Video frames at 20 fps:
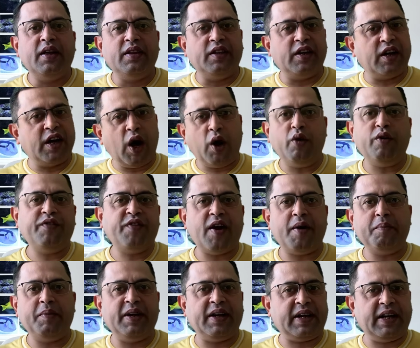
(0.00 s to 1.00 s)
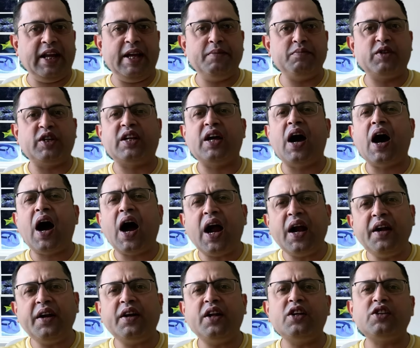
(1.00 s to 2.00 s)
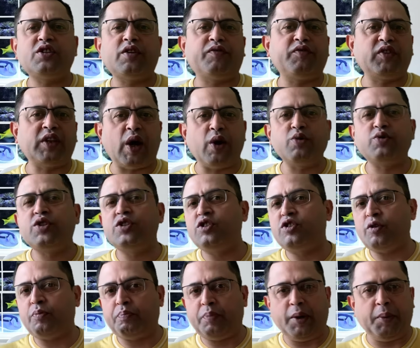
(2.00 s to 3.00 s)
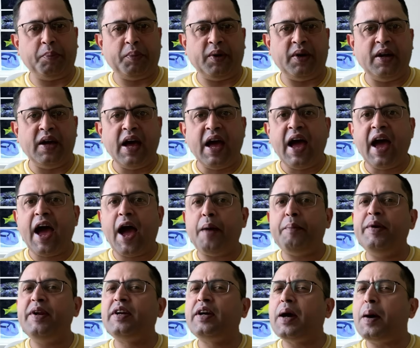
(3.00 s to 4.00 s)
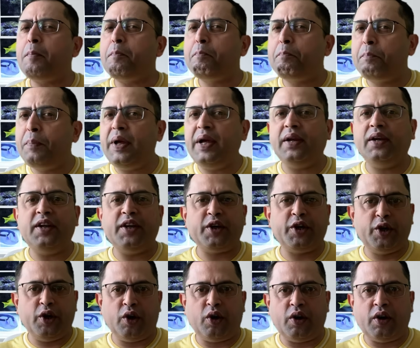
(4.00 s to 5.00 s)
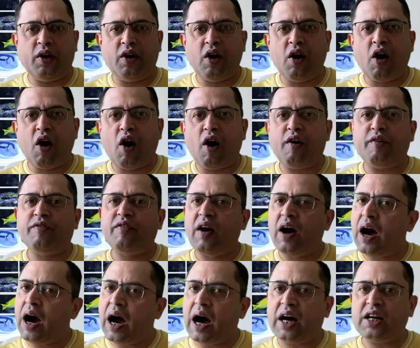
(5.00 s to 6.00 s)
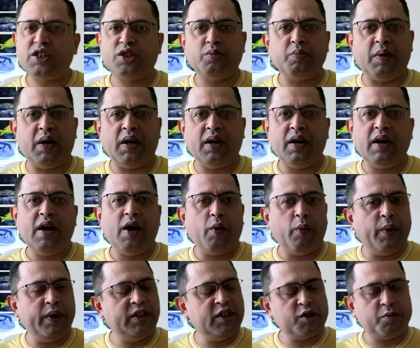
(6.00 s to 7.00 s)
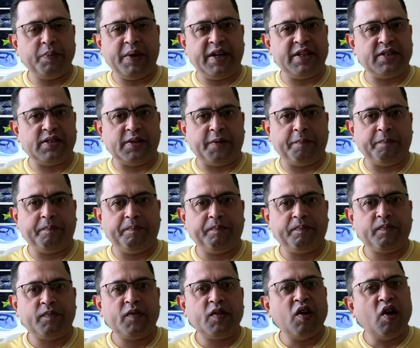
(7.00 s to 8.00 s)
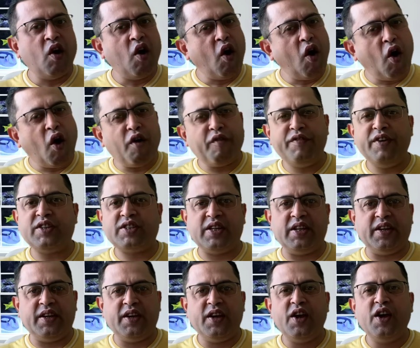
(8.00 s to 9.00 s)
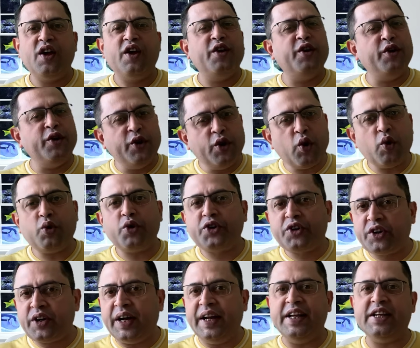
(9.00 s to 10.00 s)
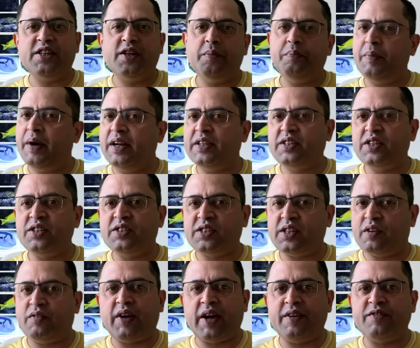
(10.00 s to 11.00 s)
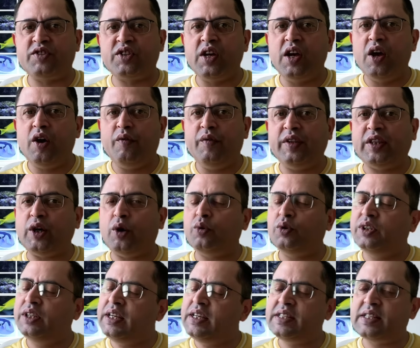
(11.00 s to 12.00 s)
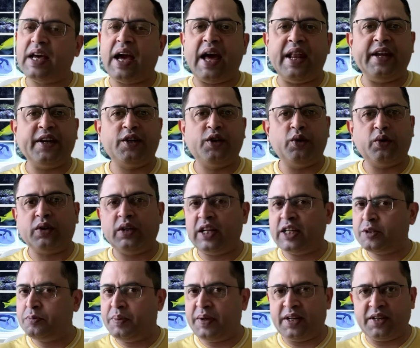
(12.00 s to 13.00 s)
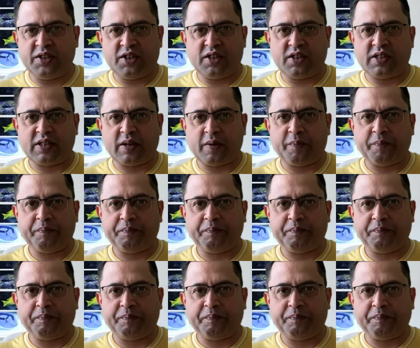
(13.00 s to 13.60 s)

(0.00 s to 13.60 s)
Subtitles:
The Goud family claims that hundreds of thousands of people have been completely cured of asthma with this medicine. Obviously, no traditional medicine survives without these anecdotal experiences.